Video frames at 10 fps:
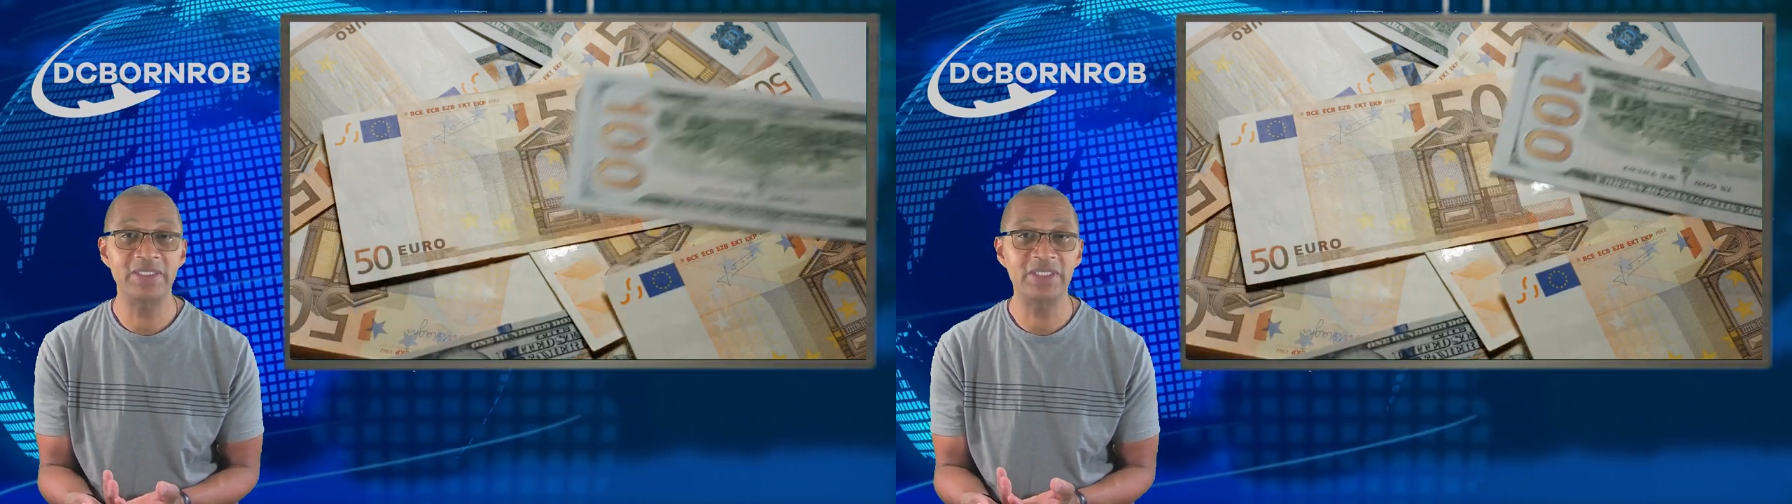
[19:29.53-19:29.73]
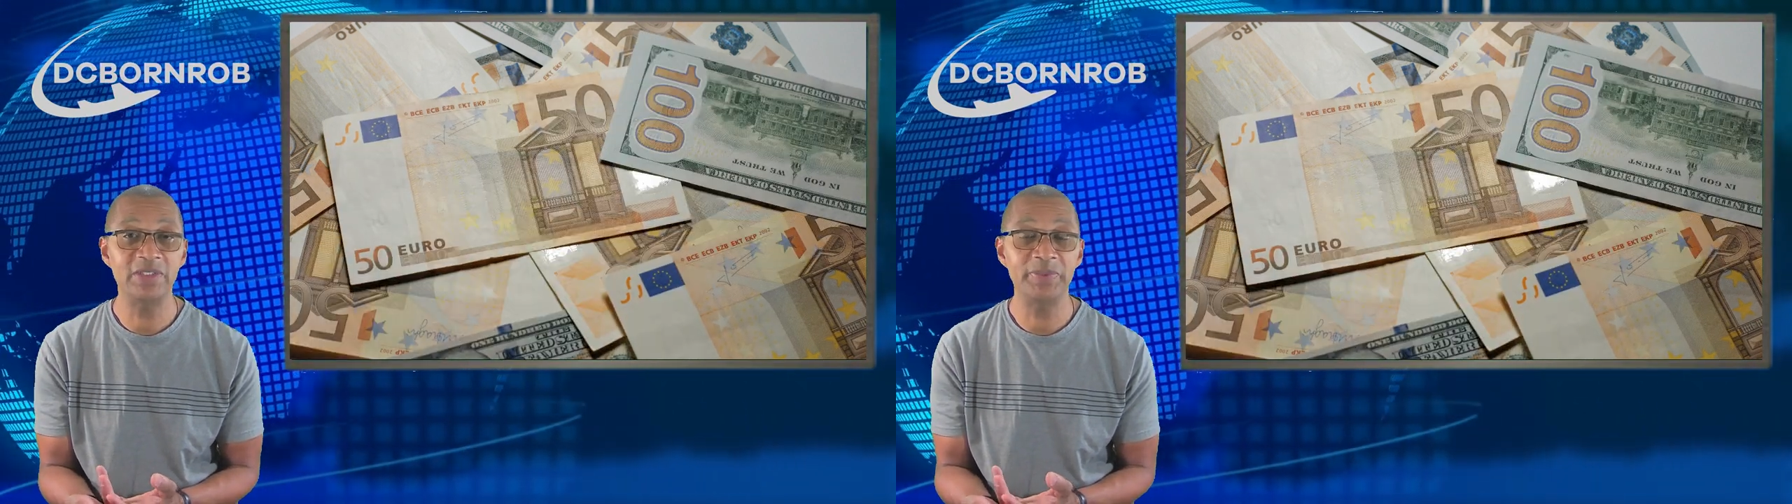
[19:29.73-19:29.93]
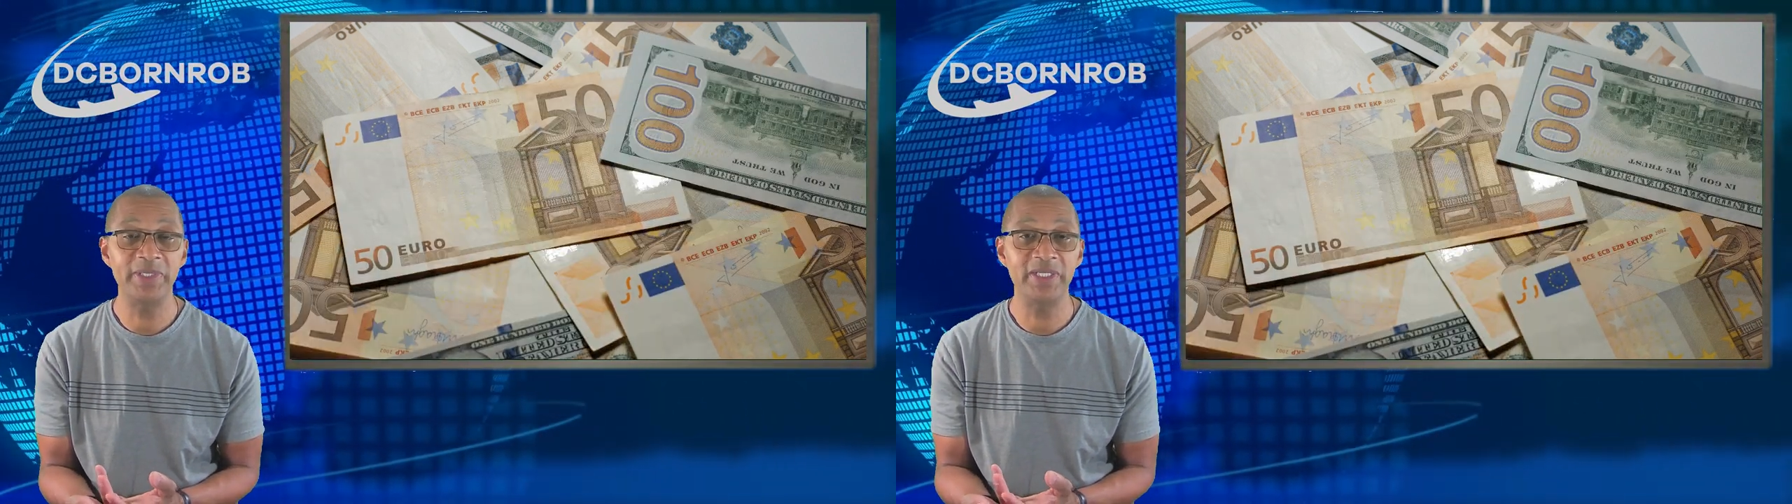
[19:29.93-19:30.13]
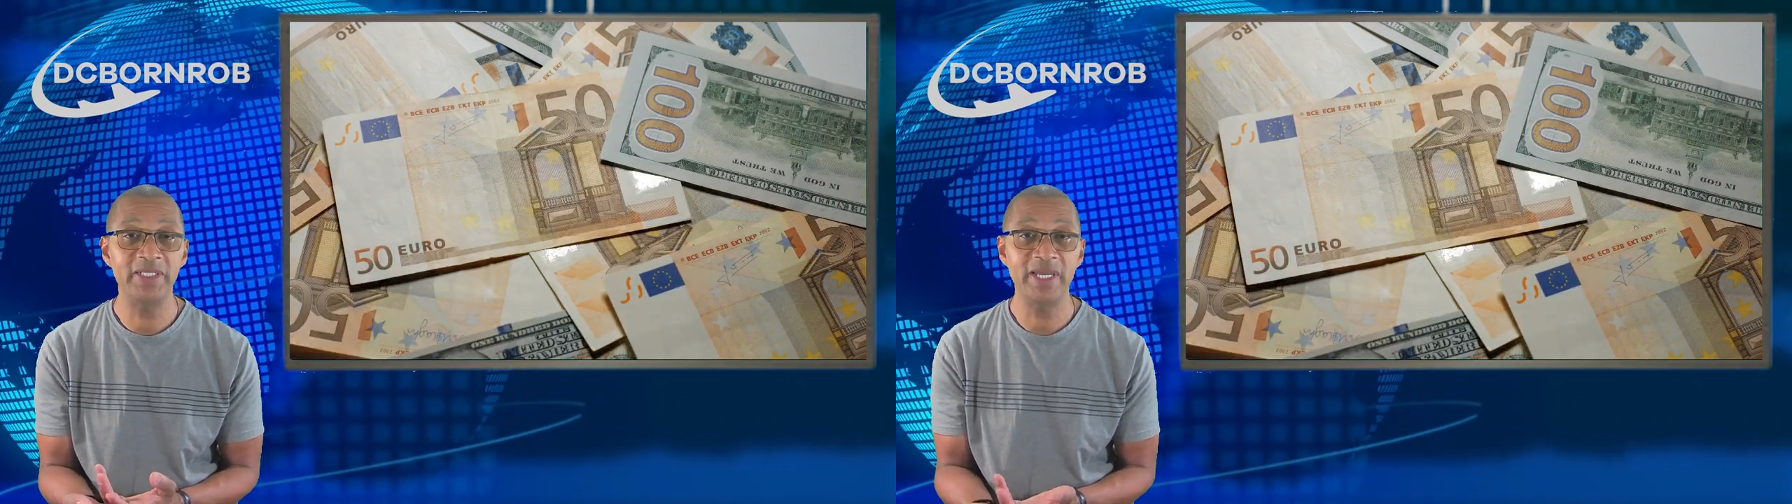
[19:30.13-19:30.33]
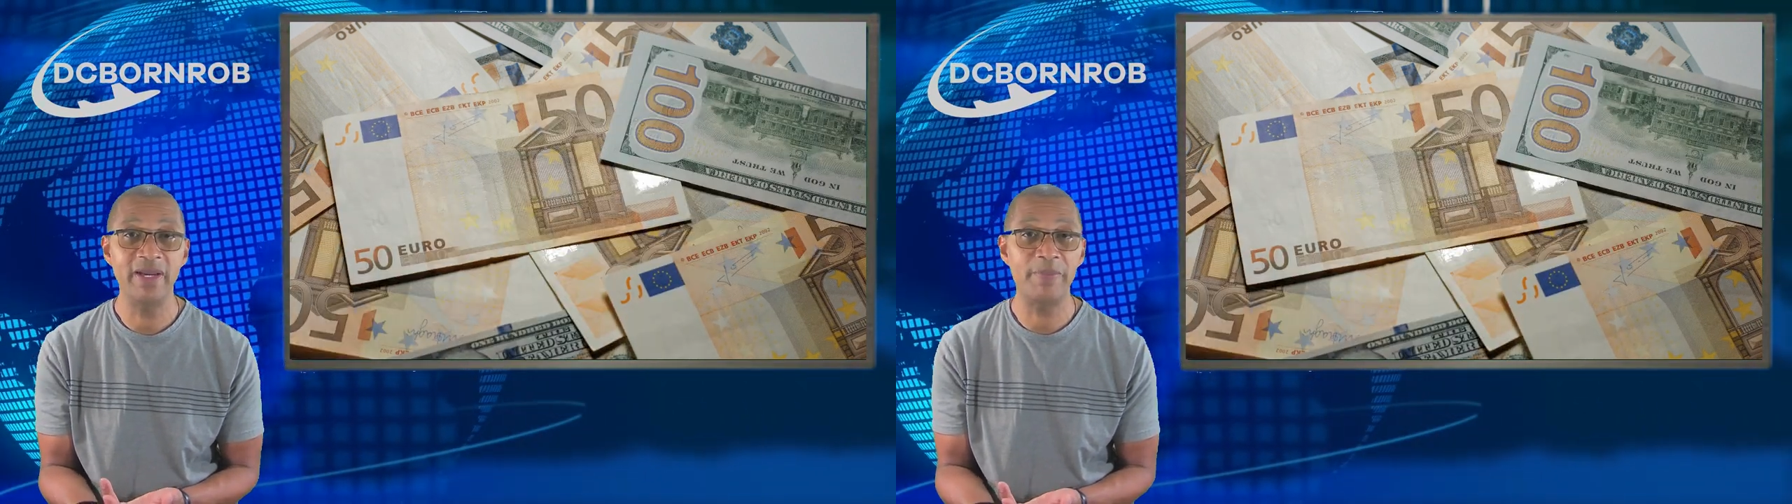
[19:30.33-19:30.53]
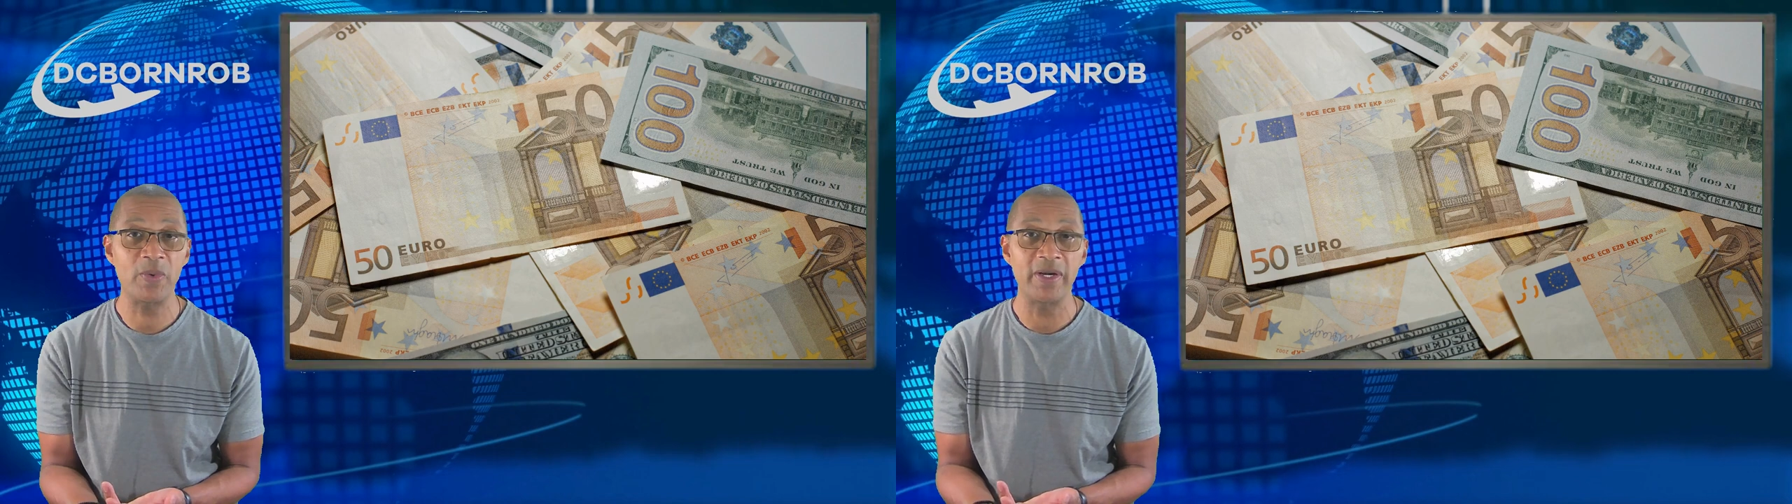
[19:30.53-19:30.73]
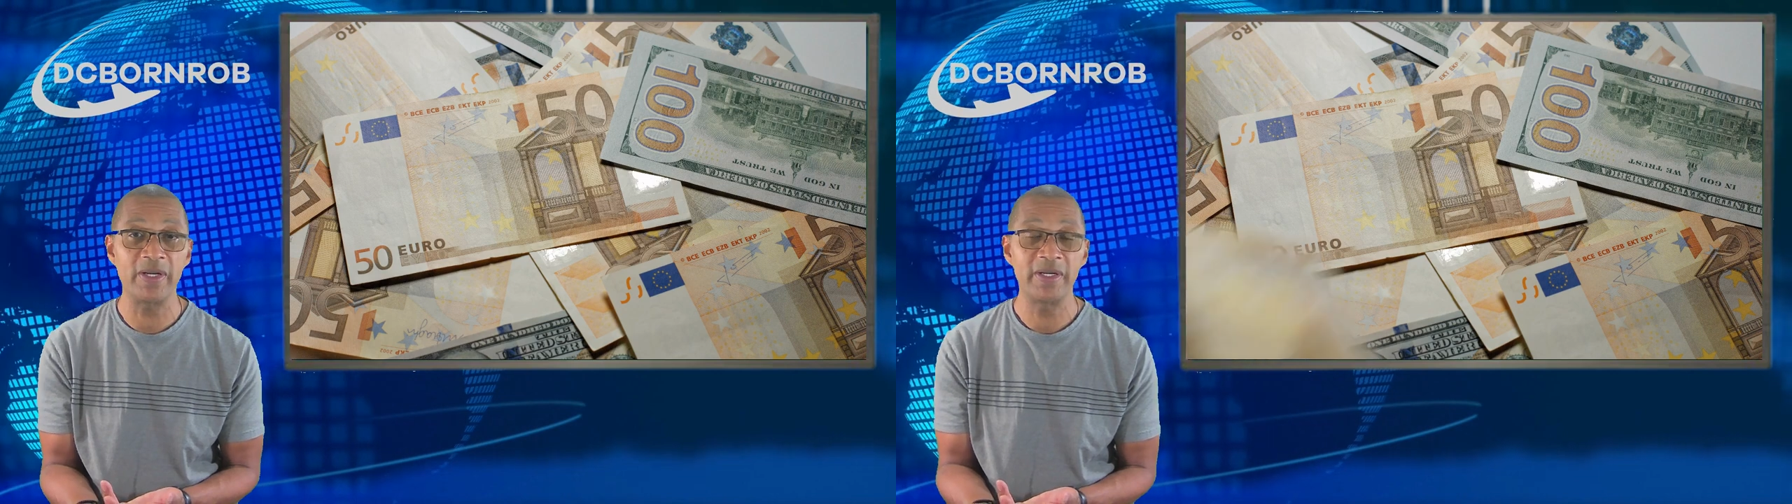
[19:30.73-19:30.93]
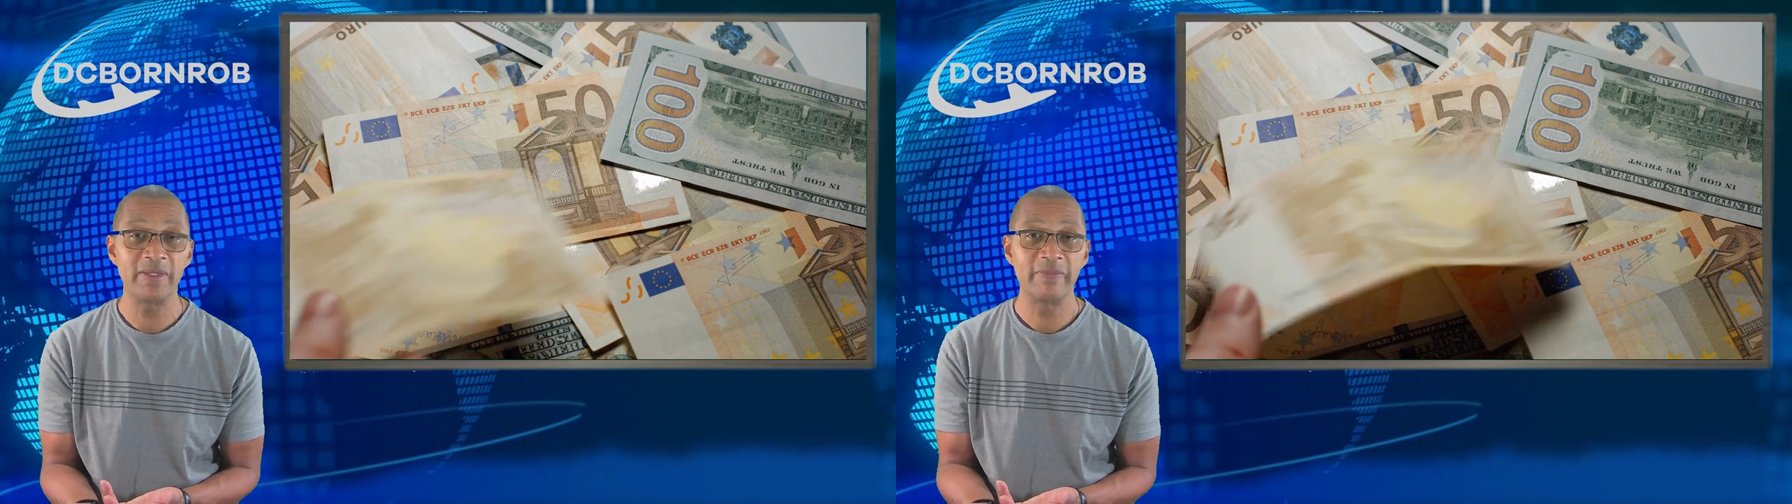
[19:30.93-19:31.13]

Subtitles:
CUP in the airport.